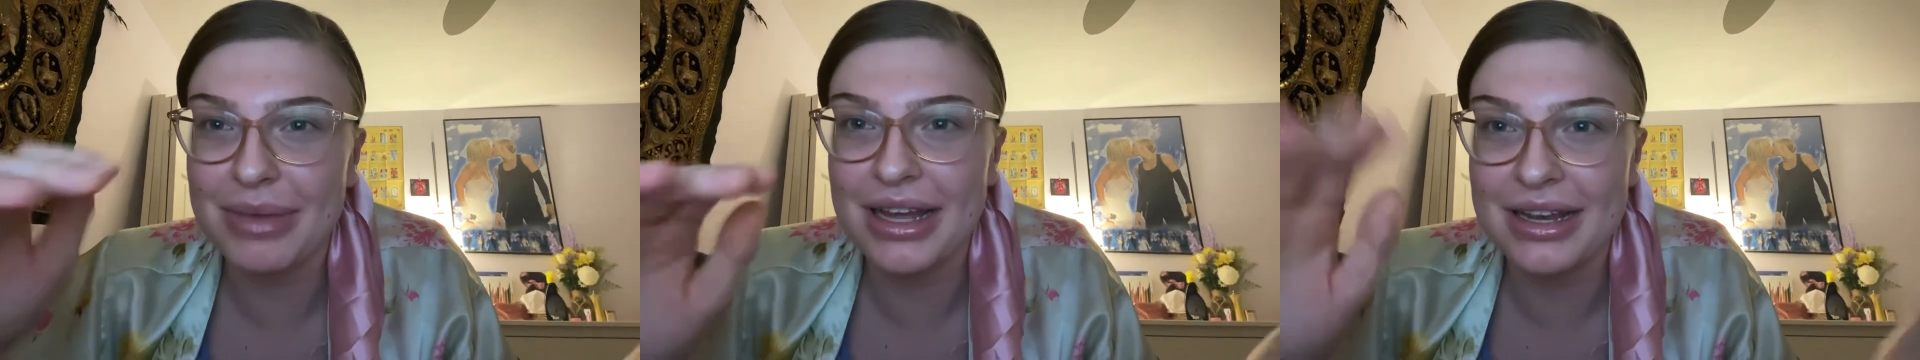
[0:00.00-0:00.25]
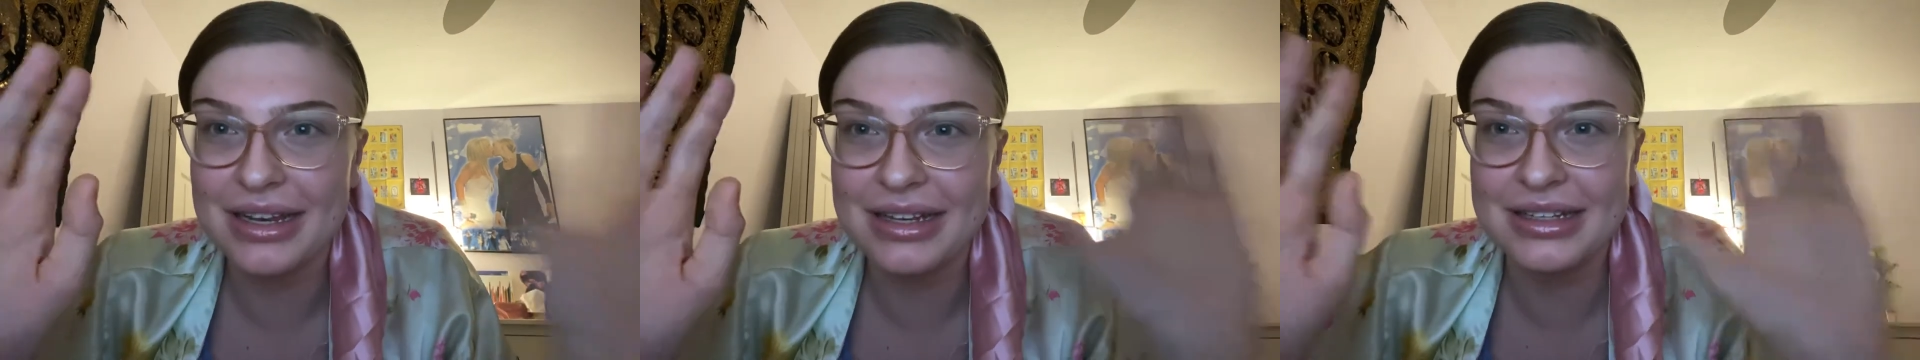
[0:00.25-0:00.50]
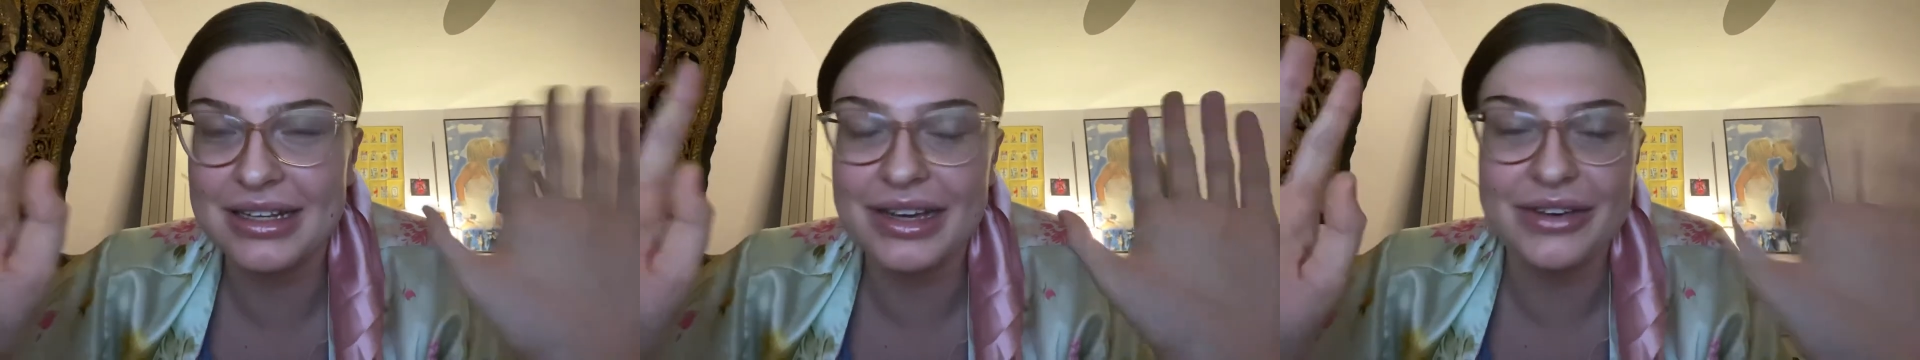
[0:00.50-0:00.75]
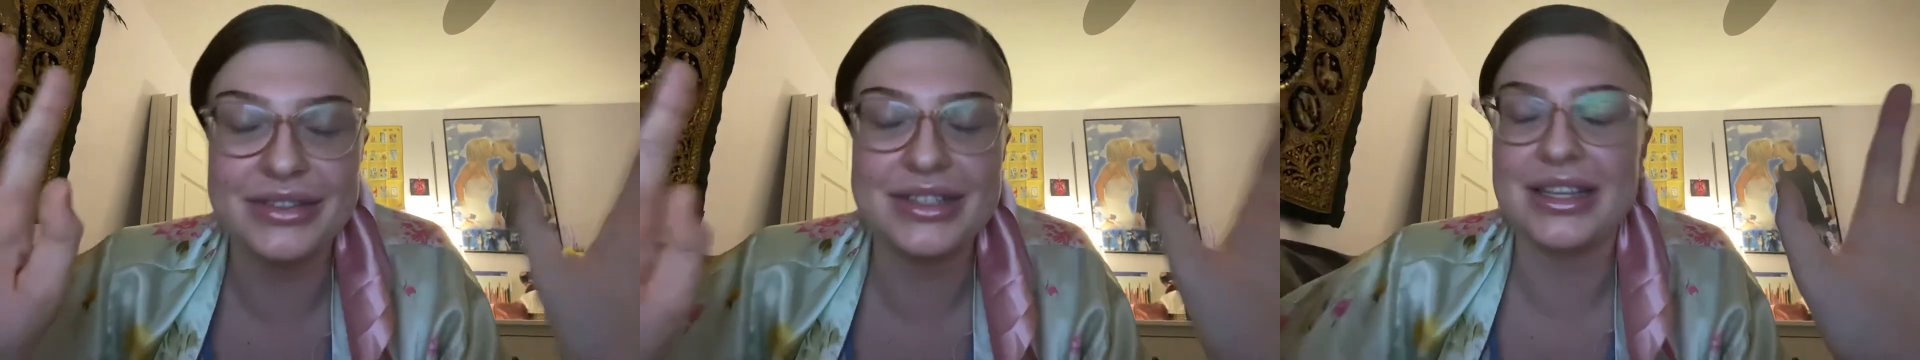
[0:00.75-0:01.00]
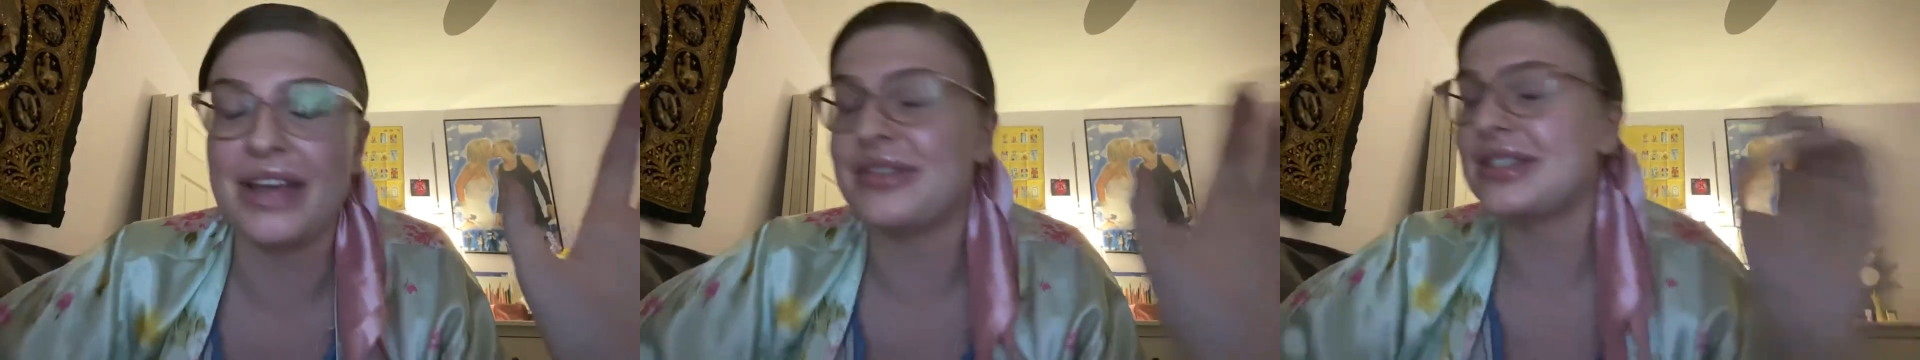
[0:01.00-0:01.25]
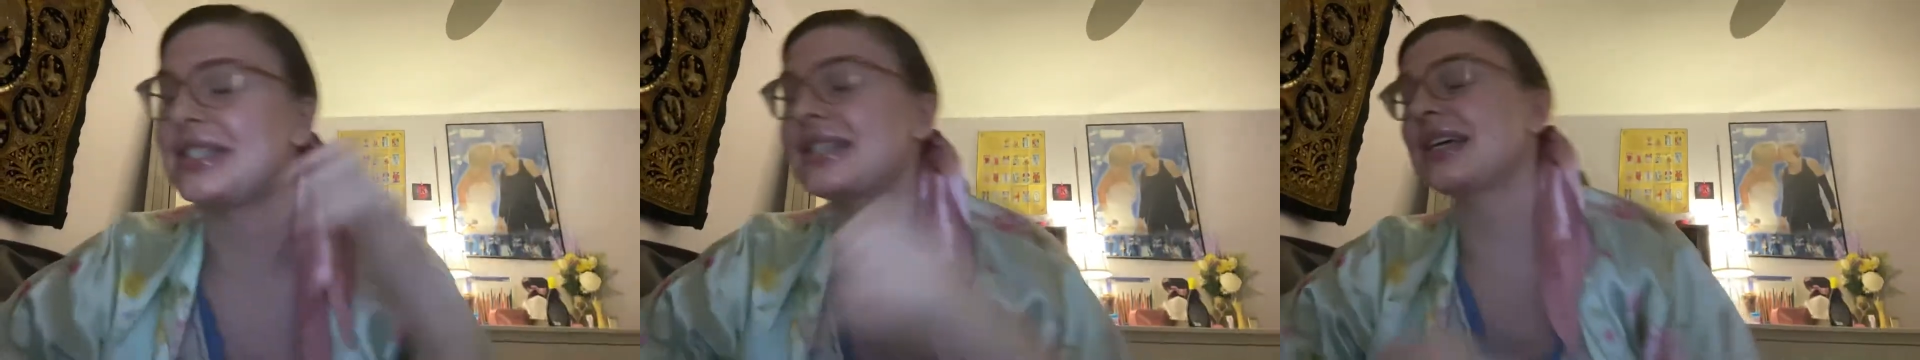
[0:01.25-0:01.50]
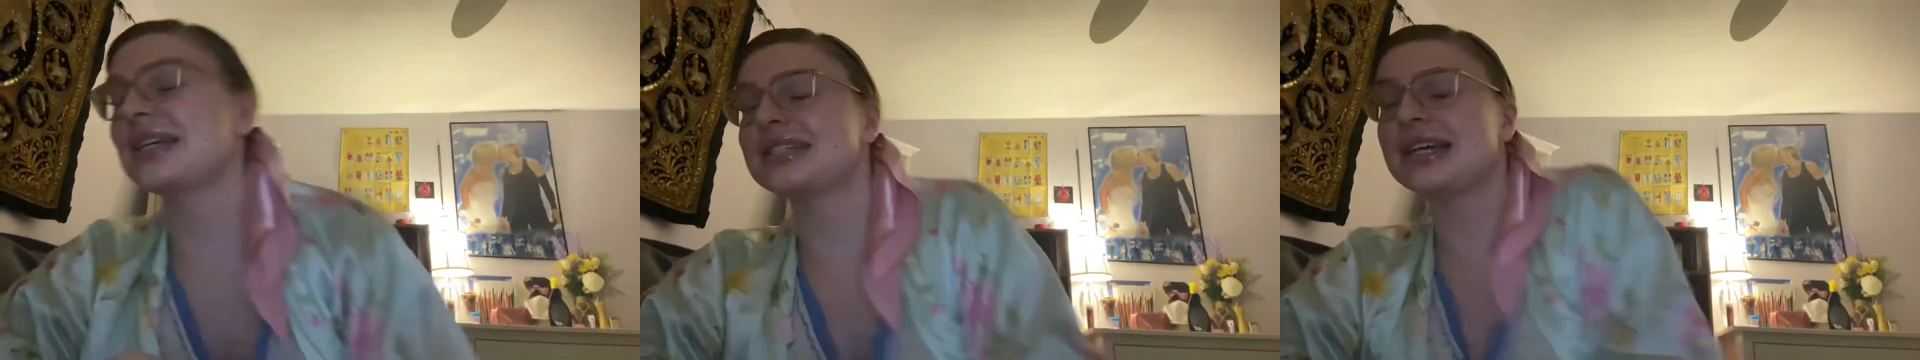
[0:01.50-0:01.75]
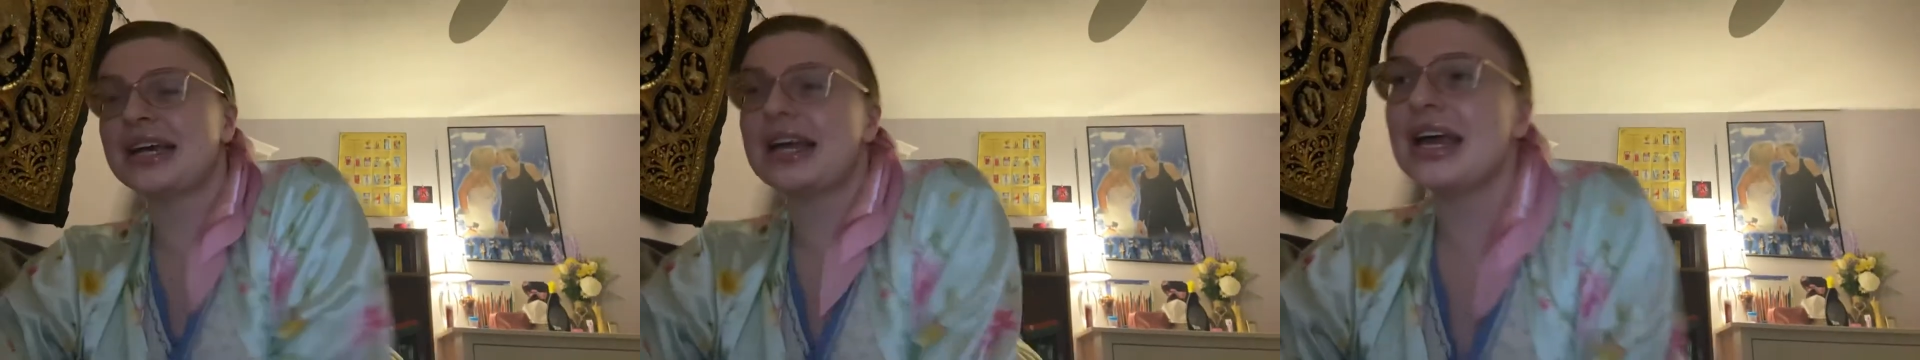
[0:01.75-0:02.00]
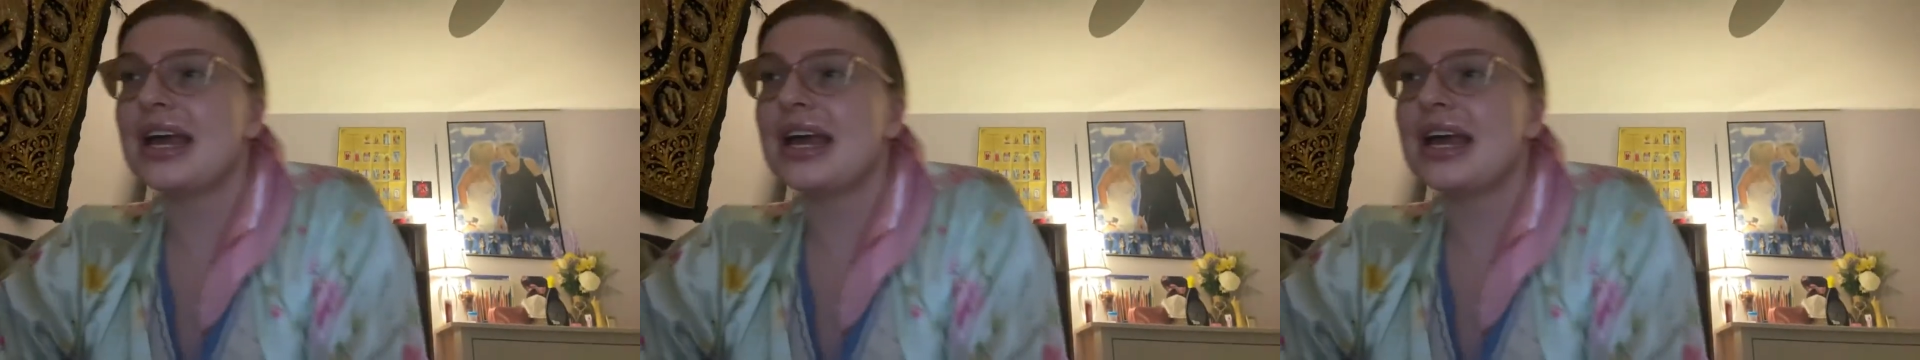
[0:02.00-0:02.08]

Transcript: But, ew, love is disgusting.